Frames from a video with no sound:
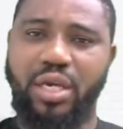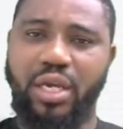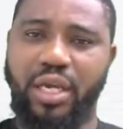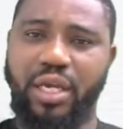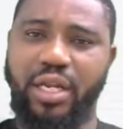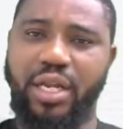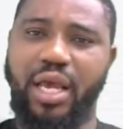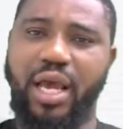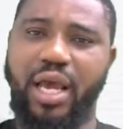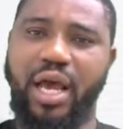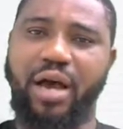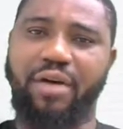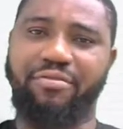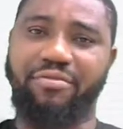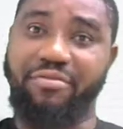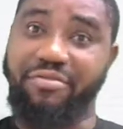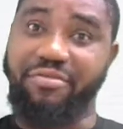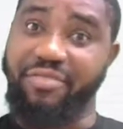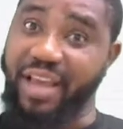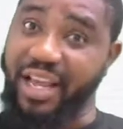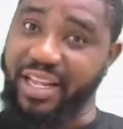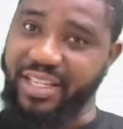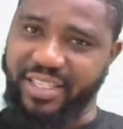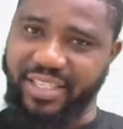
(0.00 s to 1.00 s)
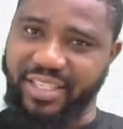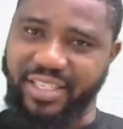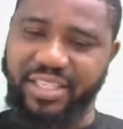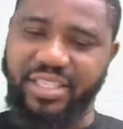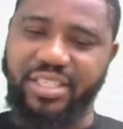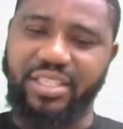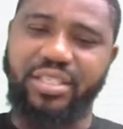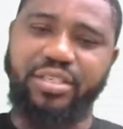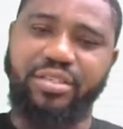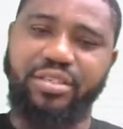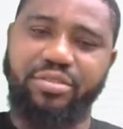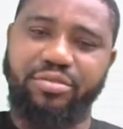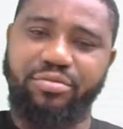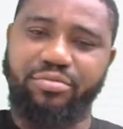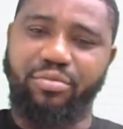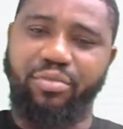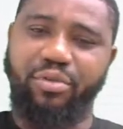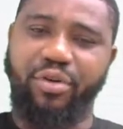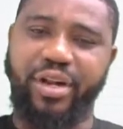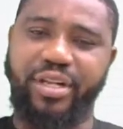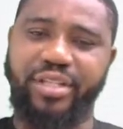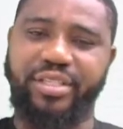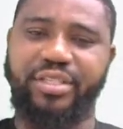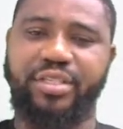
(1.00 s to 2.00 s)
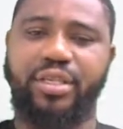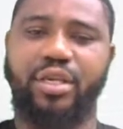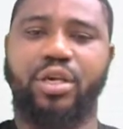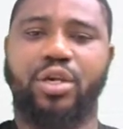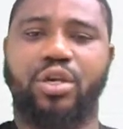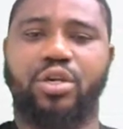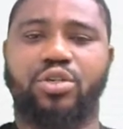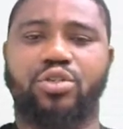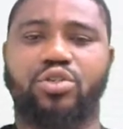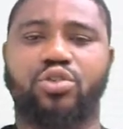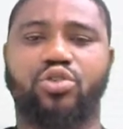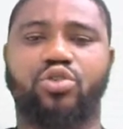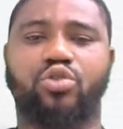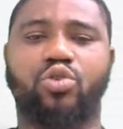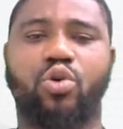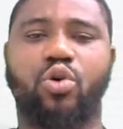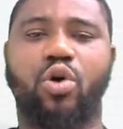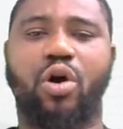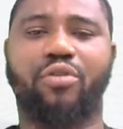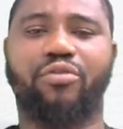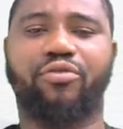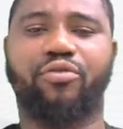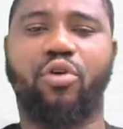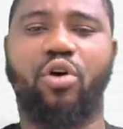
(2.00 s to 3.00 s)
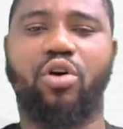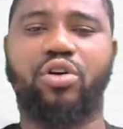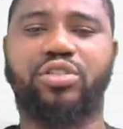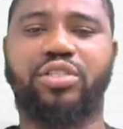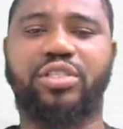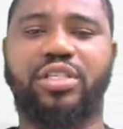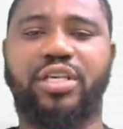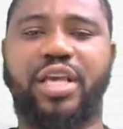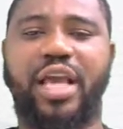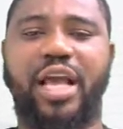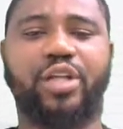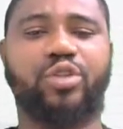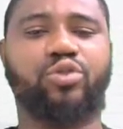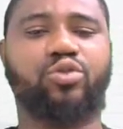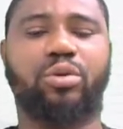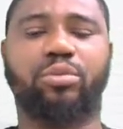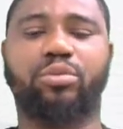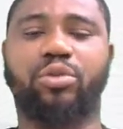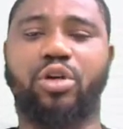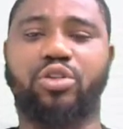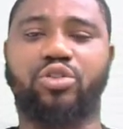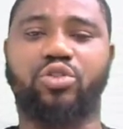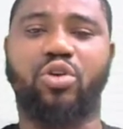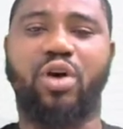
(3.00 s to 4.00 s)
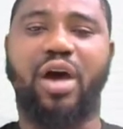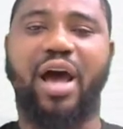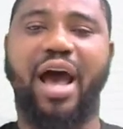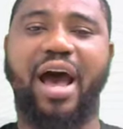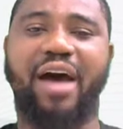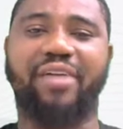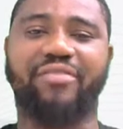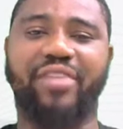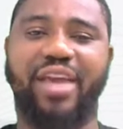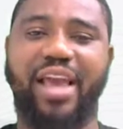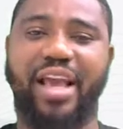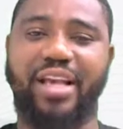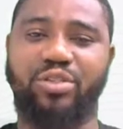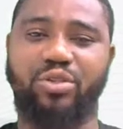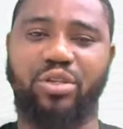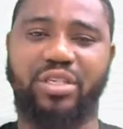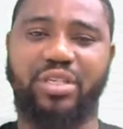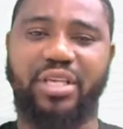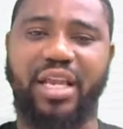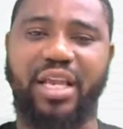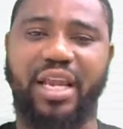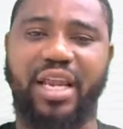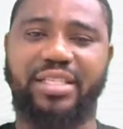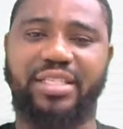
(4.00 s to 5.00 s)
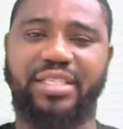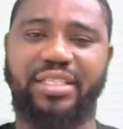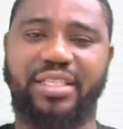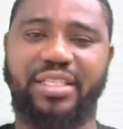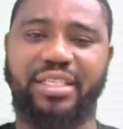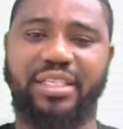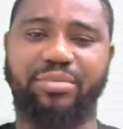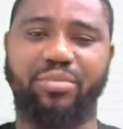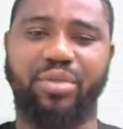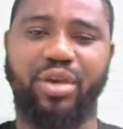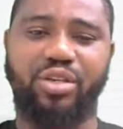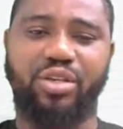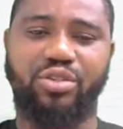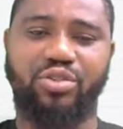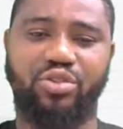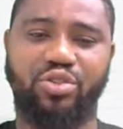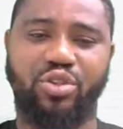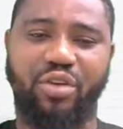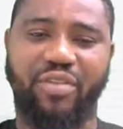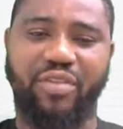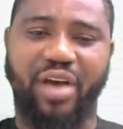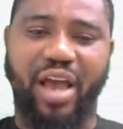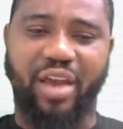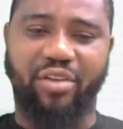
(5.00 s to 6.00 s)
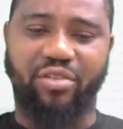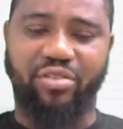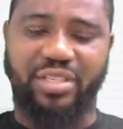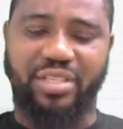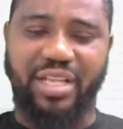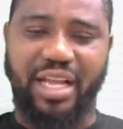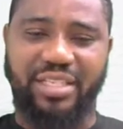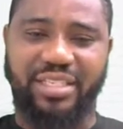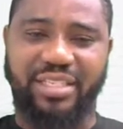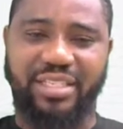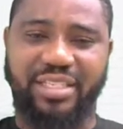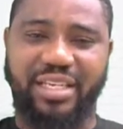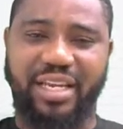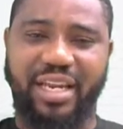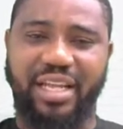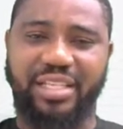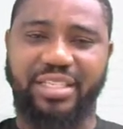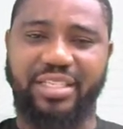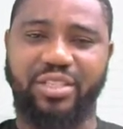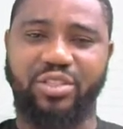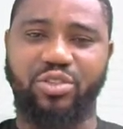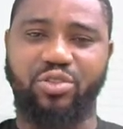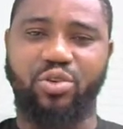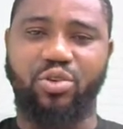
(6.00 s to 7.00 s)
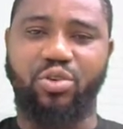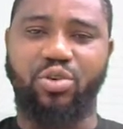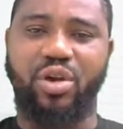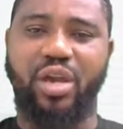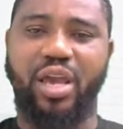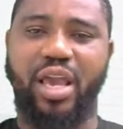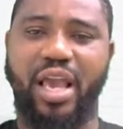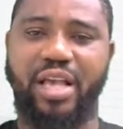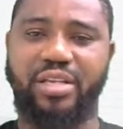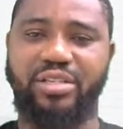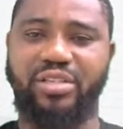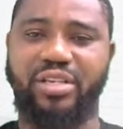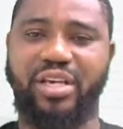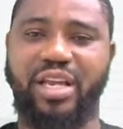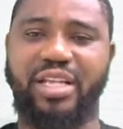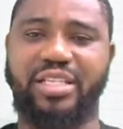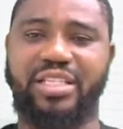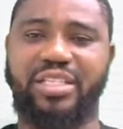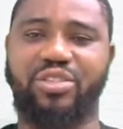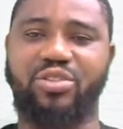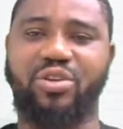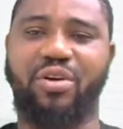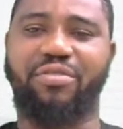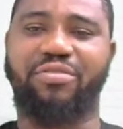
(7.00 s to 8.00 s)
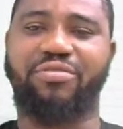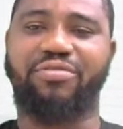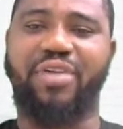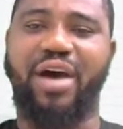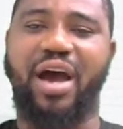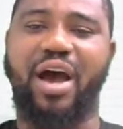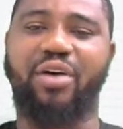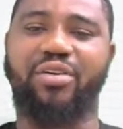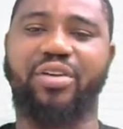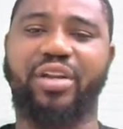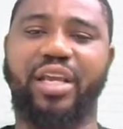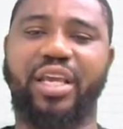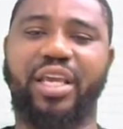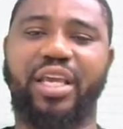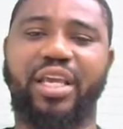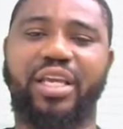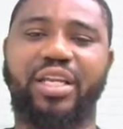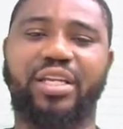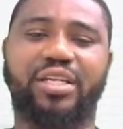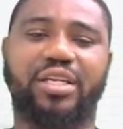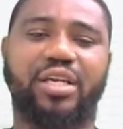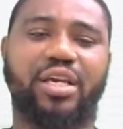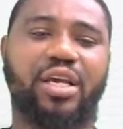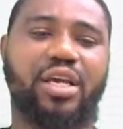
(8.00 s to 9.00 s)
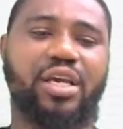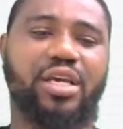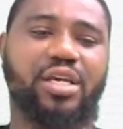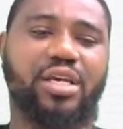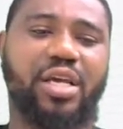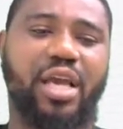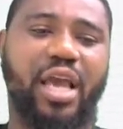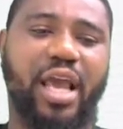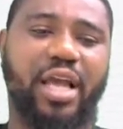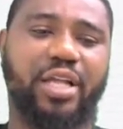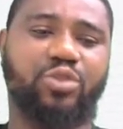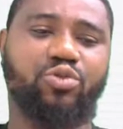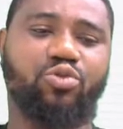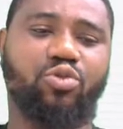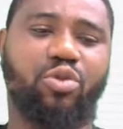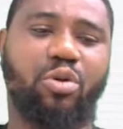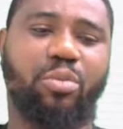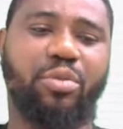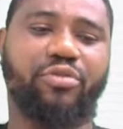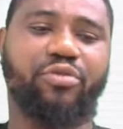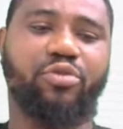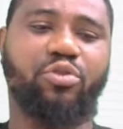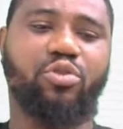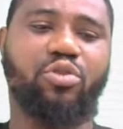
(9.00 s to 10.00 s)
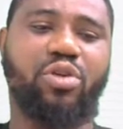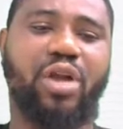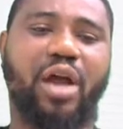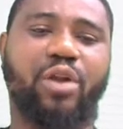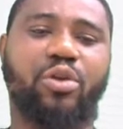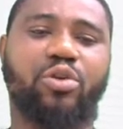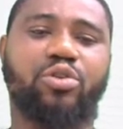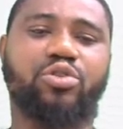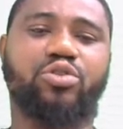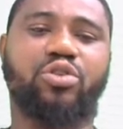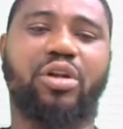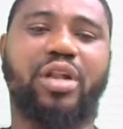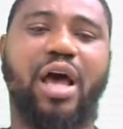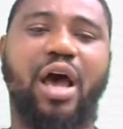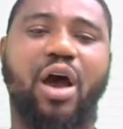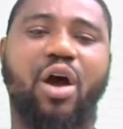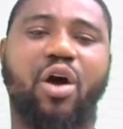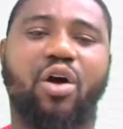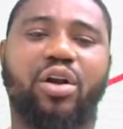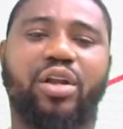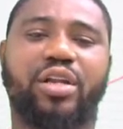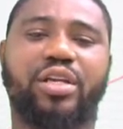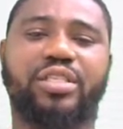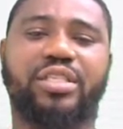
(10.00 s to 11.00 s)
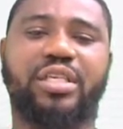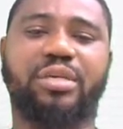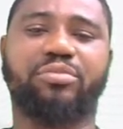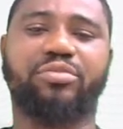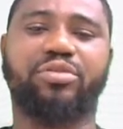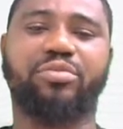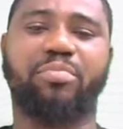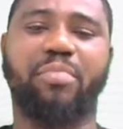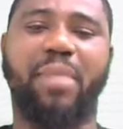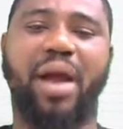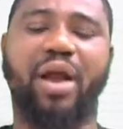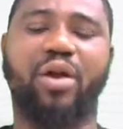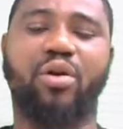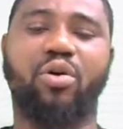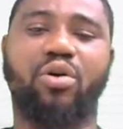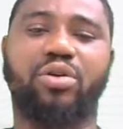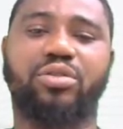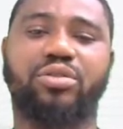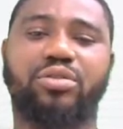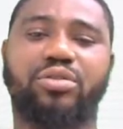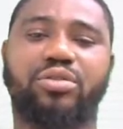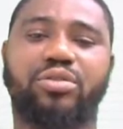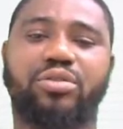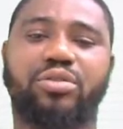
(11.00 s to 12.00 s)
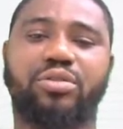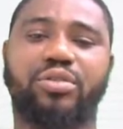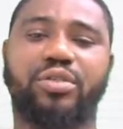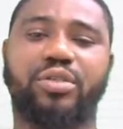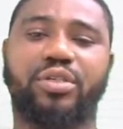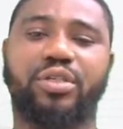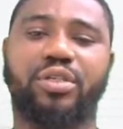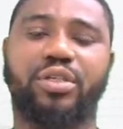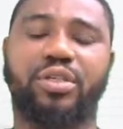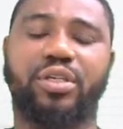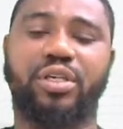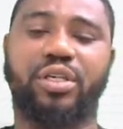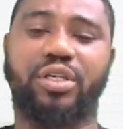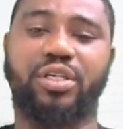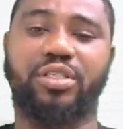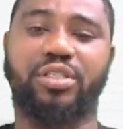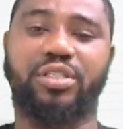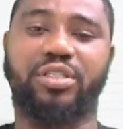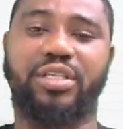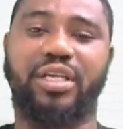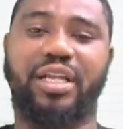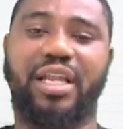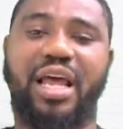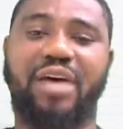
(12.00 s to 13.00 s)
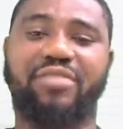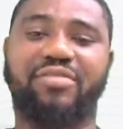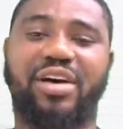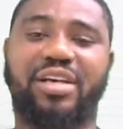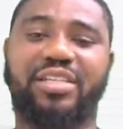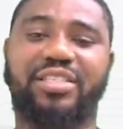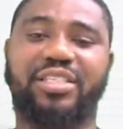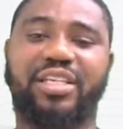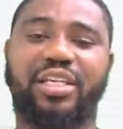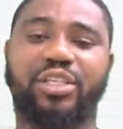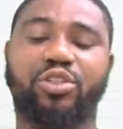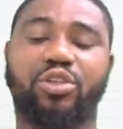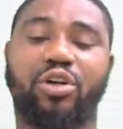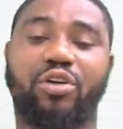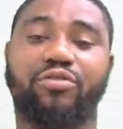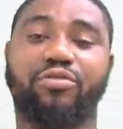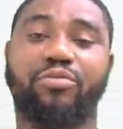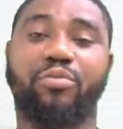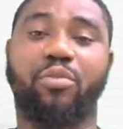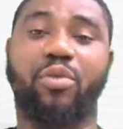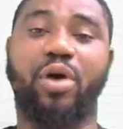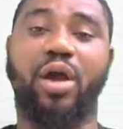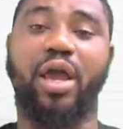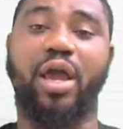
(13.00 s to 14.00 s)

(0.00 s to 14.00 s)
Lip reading: In the vertebrates. So of course the earthworm does not have exoskeleton, it makes use of hydrostatic skeleton. So exoskeleton is not found in earthworm. If you look at those other organisms, maggots is the larval stage of